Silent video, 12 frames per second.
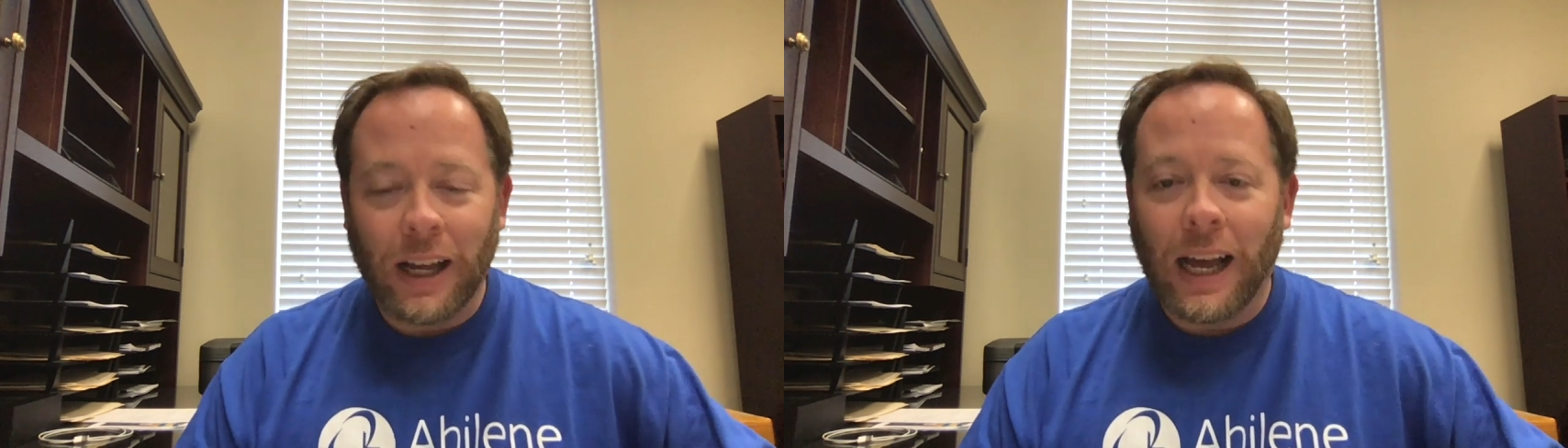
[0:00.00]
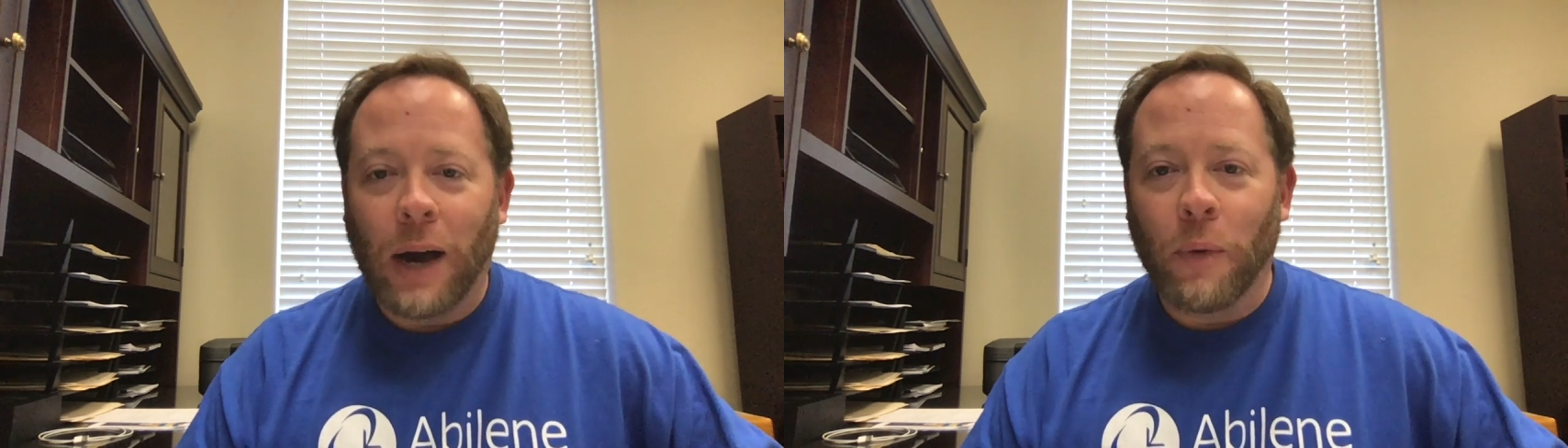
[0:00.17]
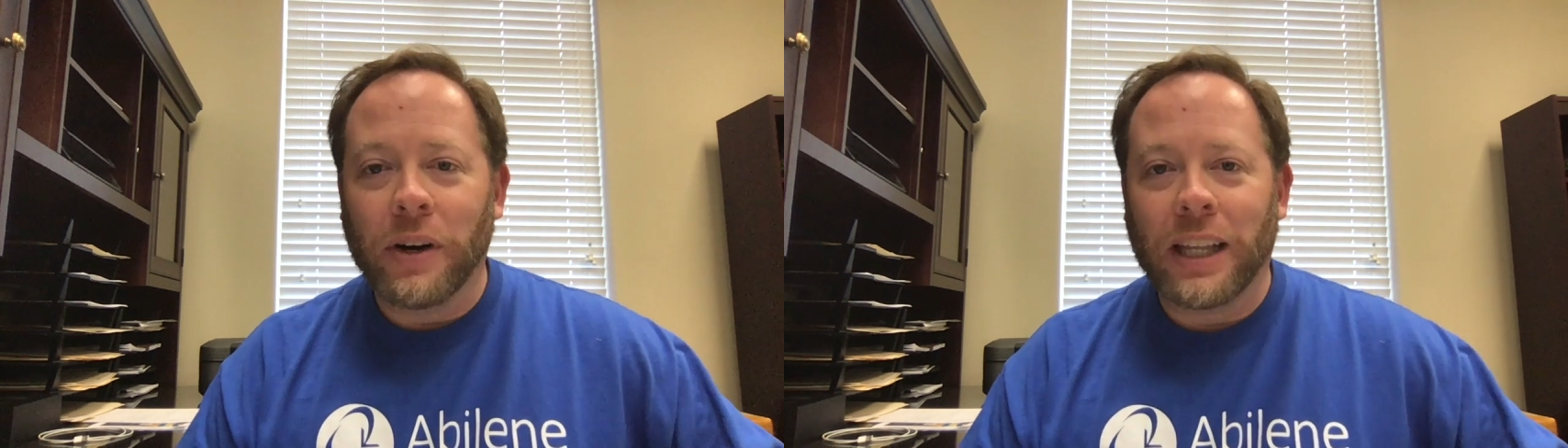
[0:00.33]

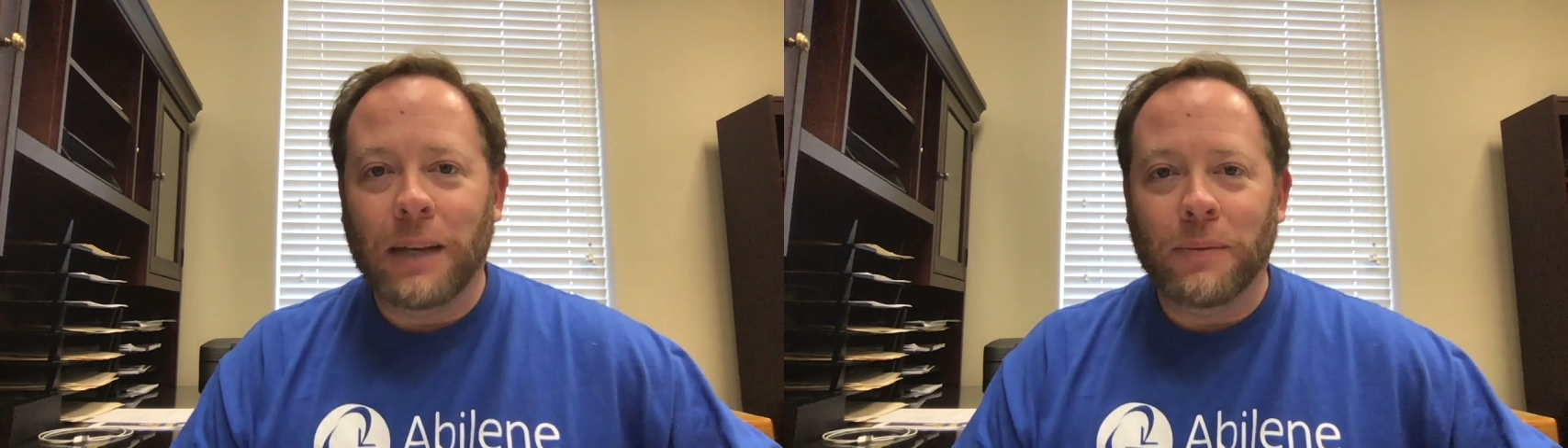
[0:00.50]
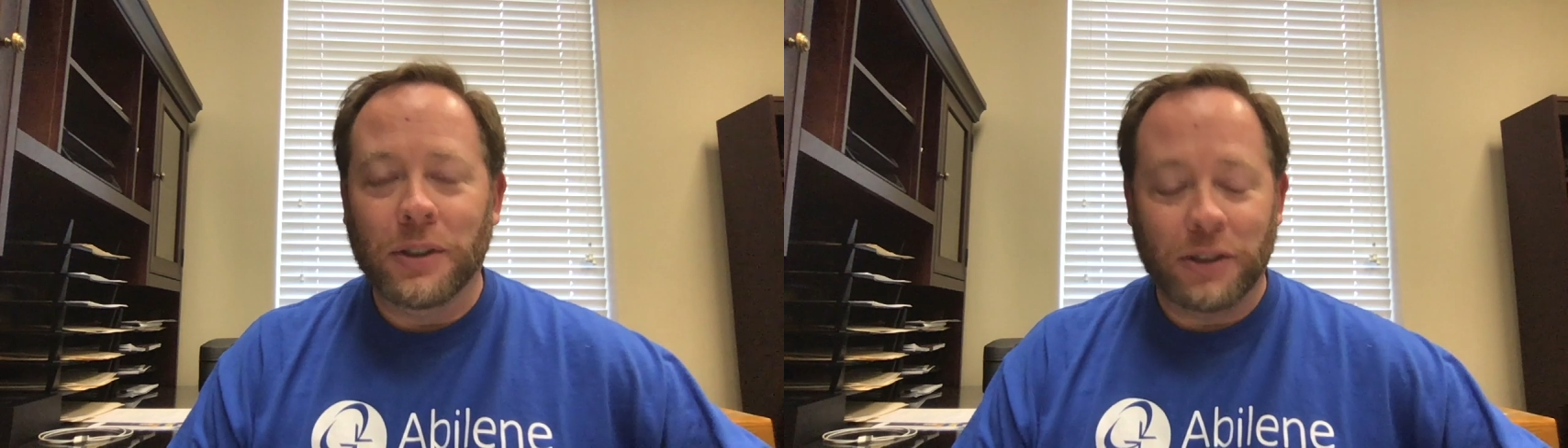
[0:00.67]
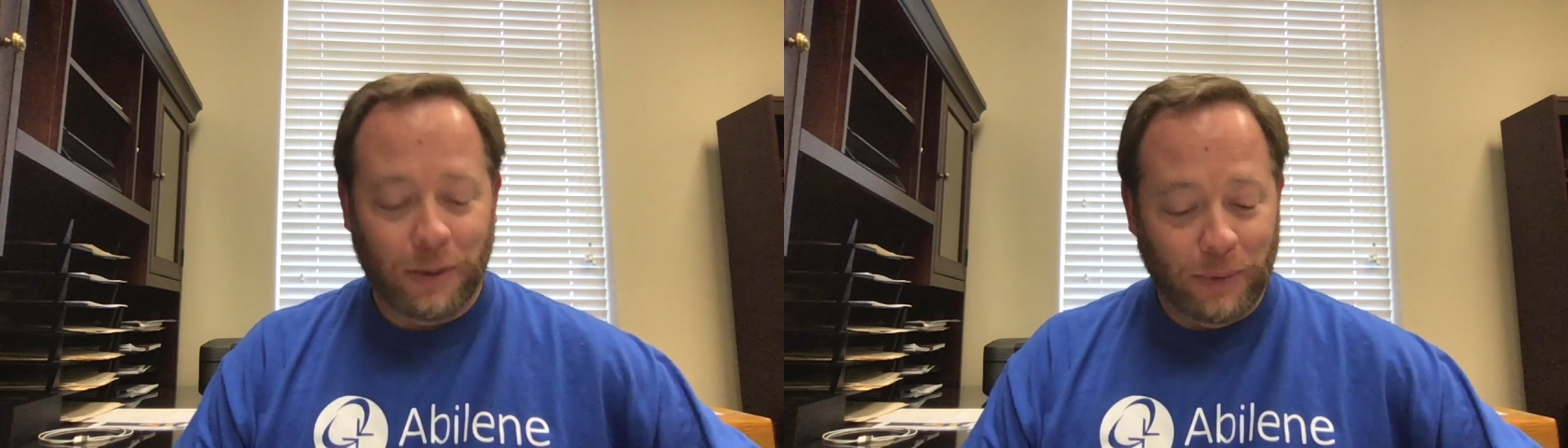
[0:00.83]
I want to keep
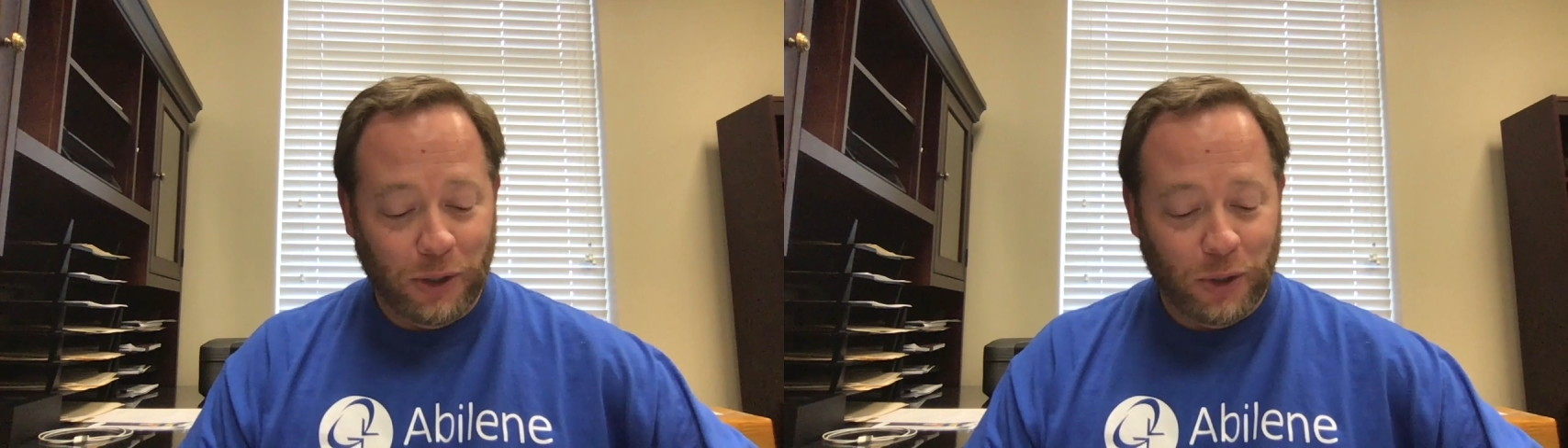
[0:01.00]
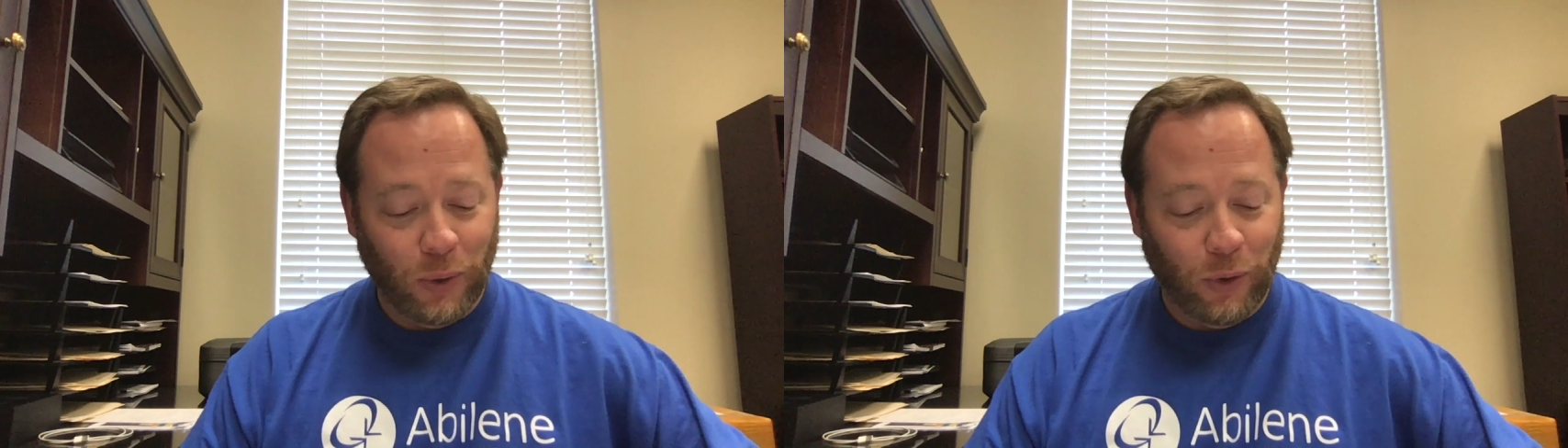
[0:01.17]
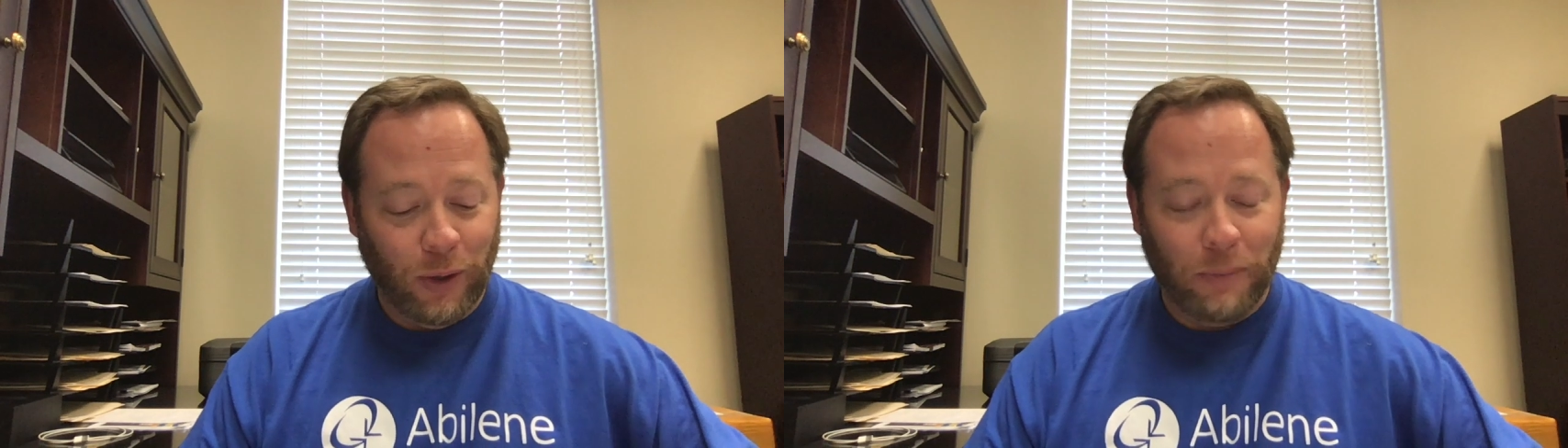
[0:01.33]
this to be
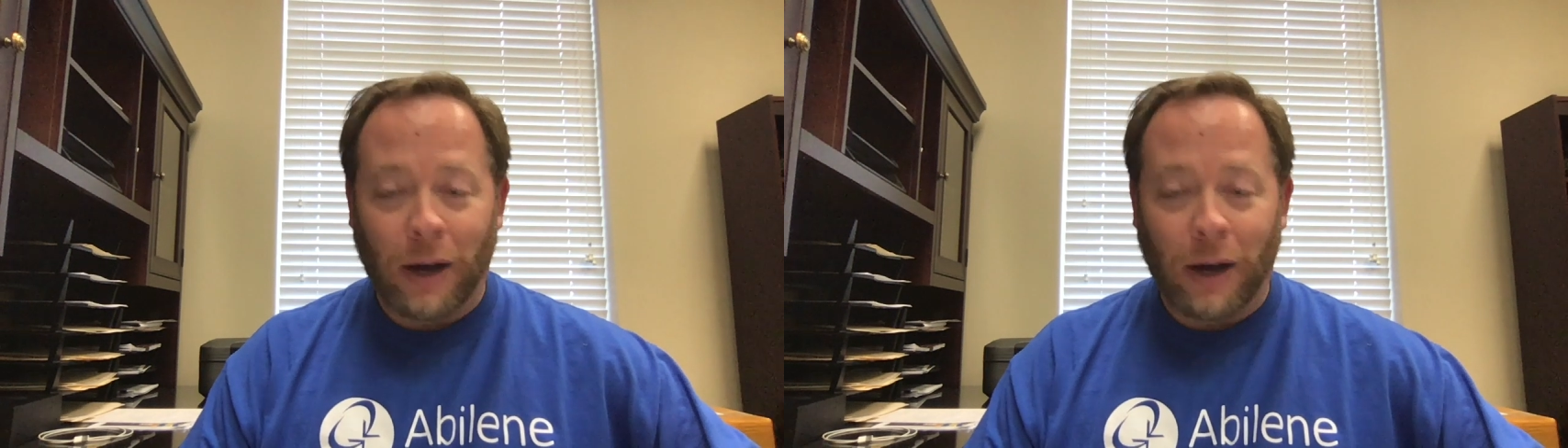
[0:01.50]
short,